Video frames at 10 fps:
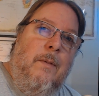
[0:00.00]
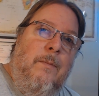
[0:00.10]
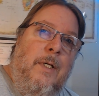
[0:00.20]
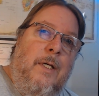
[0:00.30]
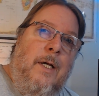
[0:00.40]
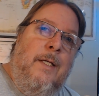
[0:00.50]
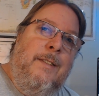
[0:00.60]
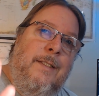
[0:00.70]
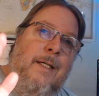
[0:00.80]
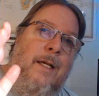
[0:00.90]

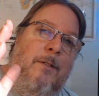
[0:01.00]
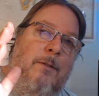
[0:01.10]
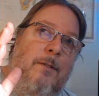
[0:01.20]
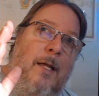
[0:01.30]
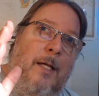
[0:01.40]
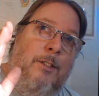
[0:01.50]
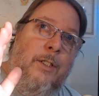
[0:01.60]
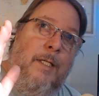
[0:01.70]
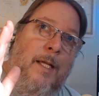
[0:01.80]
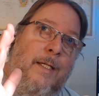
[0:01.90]
because it
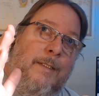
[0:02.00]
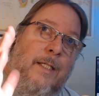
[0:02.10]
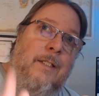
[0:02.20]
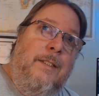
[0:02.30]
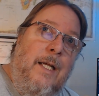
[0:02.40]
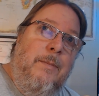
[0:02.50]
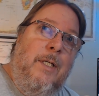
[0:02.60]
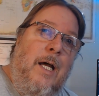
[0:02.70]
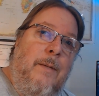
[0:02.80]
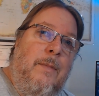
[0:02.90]
actually is at the same
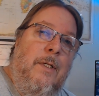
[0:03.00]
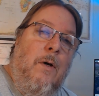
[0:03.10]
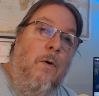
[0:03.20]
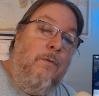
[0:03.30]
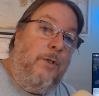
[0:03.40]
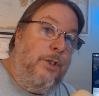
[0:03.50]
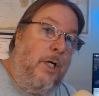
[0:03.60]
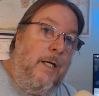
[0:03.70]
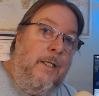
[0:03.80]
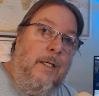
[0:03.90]
time over
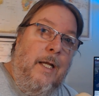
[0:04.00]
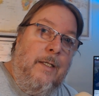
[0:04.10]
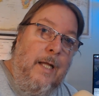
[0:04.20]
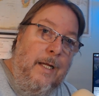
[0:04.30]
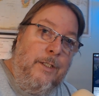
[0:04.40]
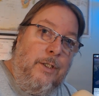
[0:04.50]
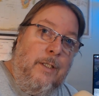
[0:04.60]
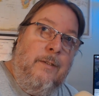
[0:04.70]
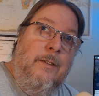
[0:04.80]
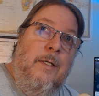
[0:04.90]
China and
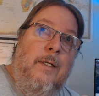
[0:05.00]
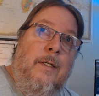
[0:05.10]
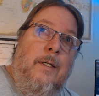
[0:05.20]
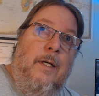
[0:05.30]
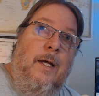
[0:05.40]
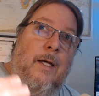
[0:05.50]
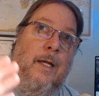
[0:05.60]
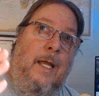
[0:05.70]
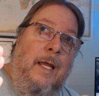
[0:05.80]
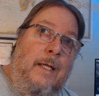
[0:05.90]
Asia uh,
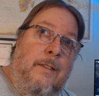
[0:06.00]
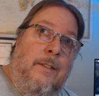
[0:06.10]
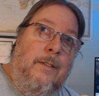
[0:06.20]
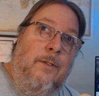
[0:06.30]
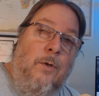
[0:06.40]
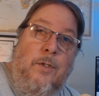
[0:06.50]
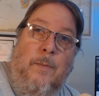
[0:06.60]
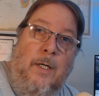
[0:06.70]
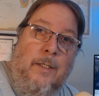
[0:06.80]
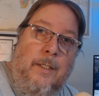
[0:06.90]
and North
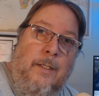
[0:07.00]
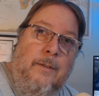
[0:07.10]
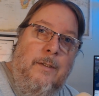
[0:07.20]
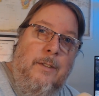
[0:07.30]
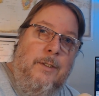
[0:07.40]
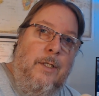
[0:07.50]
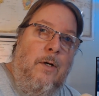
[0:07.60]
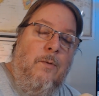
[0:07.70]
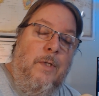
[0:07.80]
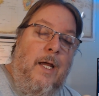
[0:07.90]
America.
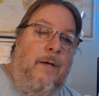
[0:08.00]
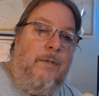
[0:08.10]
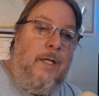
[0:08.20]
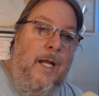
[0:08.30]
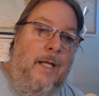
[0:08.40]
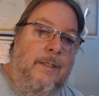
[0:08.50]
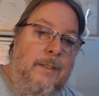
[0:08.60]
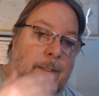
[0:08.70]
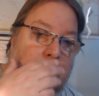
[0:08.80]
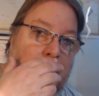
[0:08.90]
So we have
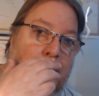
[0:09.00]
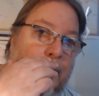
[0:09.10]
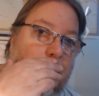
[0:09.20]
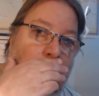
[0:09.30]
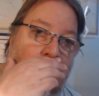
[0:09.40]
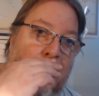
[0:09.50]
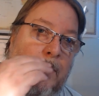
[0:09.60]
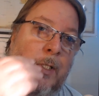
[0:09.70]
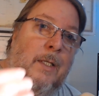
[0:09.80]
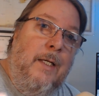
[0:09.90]
enhanced signals
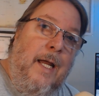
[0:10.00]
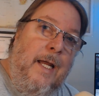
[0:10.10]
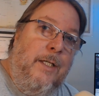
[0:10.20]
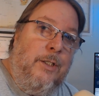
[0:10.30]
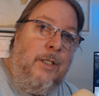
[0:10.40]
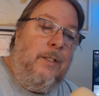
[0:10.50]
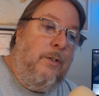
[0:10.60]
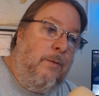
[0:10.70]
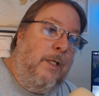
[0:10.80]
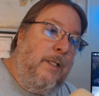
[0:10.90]
from Asia during